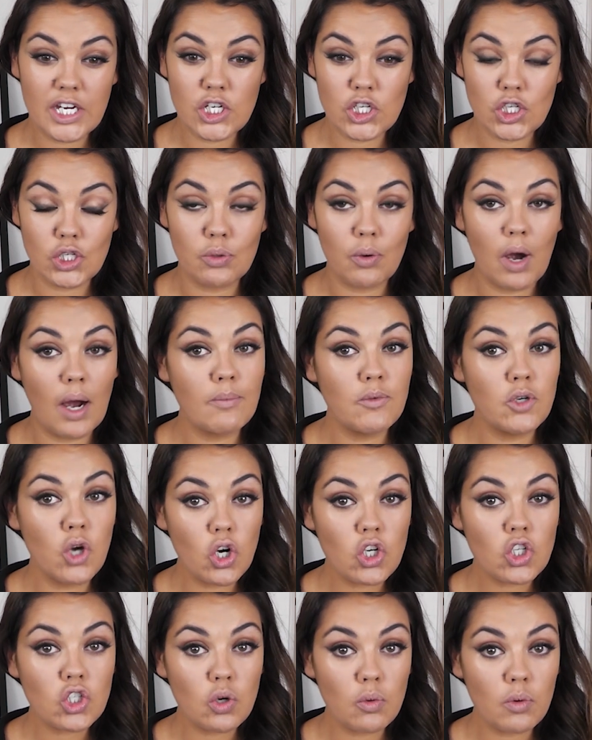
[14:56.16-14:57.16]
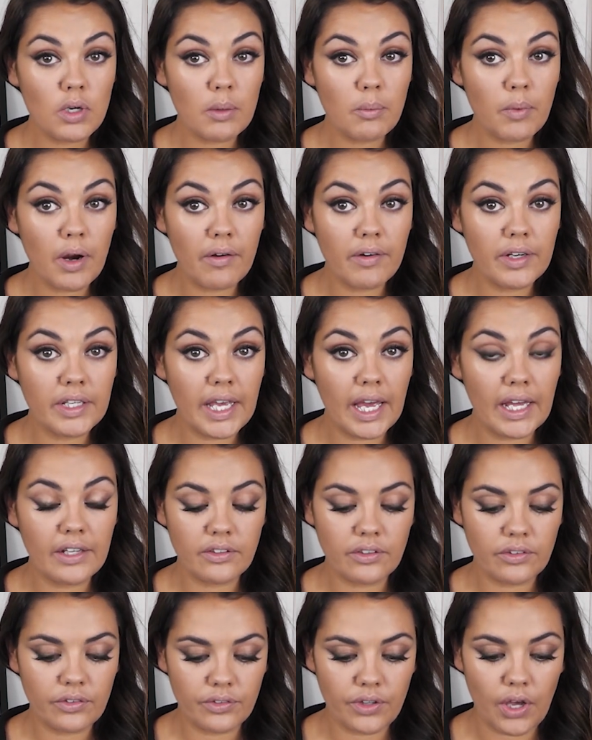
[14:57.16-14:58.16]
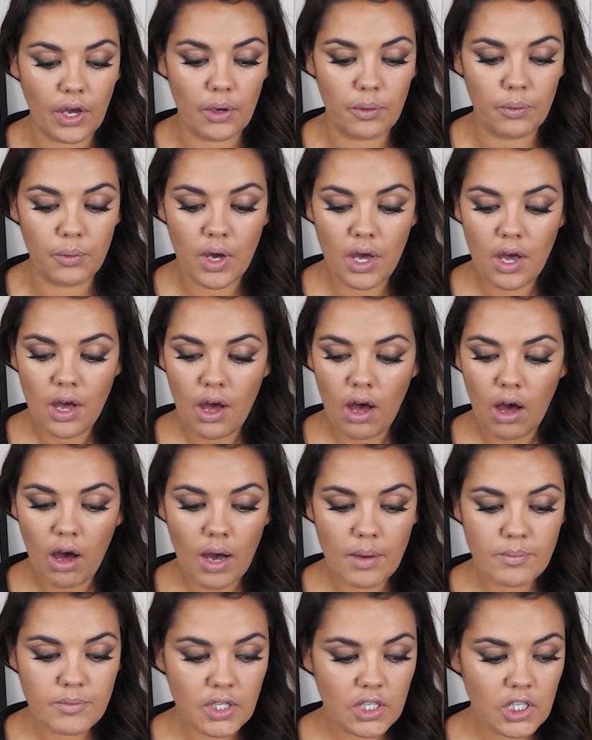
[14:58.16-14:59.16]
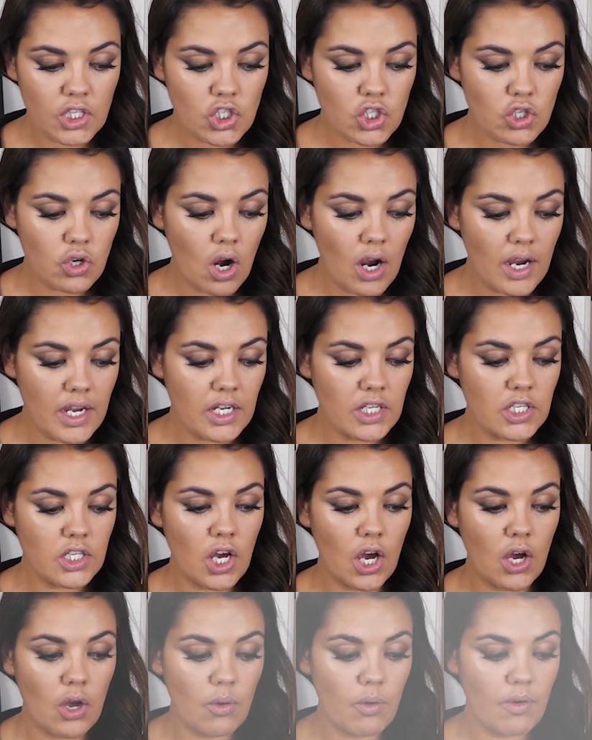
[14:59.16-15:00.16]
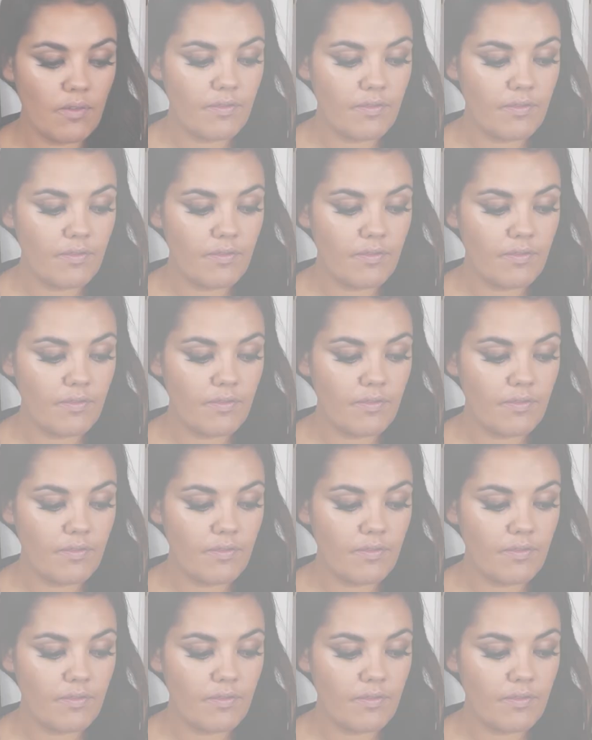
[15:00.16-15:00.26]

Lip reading: issue. I'm not sure what I'm wearing yet, so I'm going to try and go